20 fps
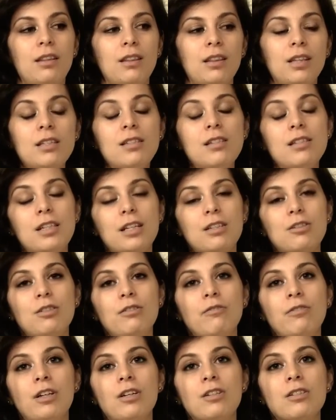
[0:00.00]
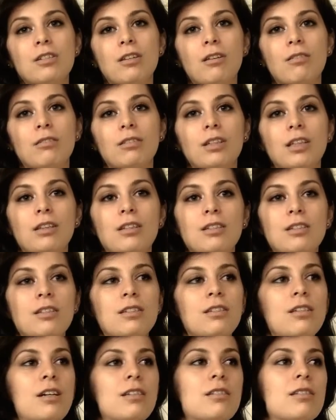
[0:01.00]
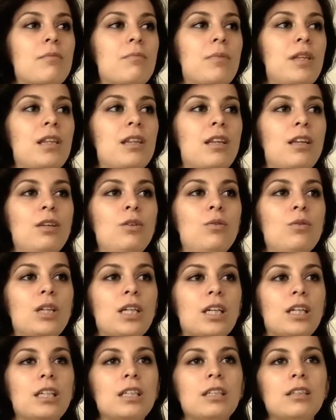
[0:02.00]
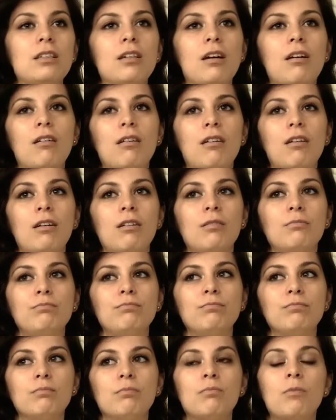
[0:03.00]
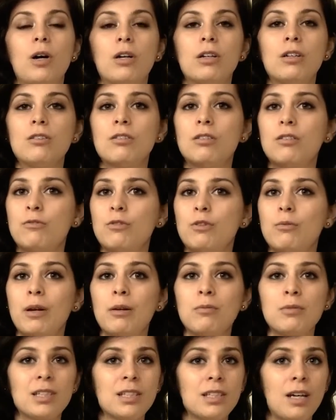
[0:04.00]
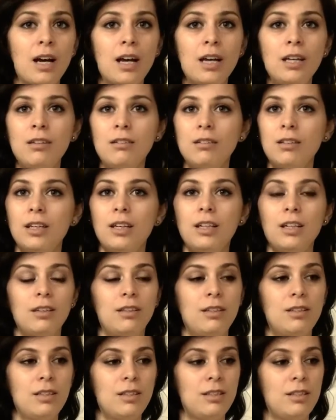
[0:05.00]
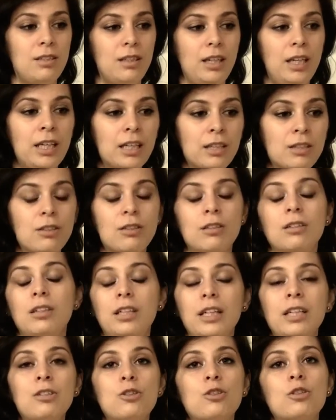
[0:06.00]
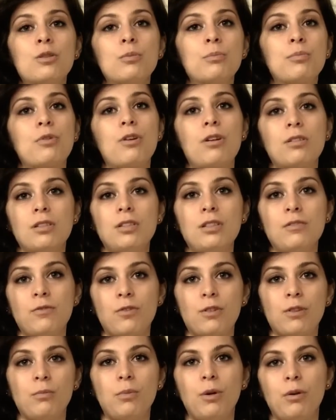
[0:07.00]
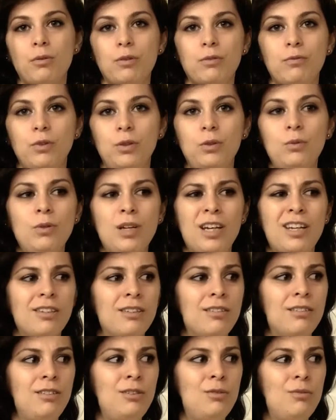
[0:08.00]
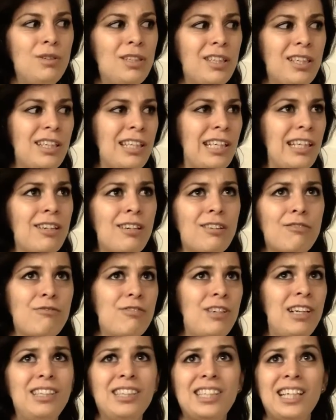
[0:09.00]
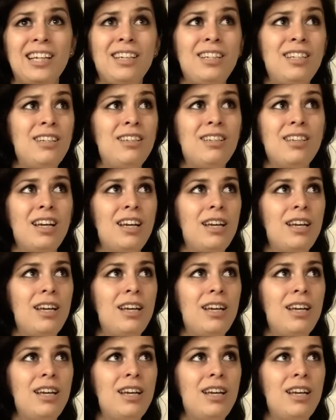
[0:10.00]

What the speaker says: This is actually very subtle, and this is not something that you can monitor from outside. This is an internal process for the both of you, and you cannot find any,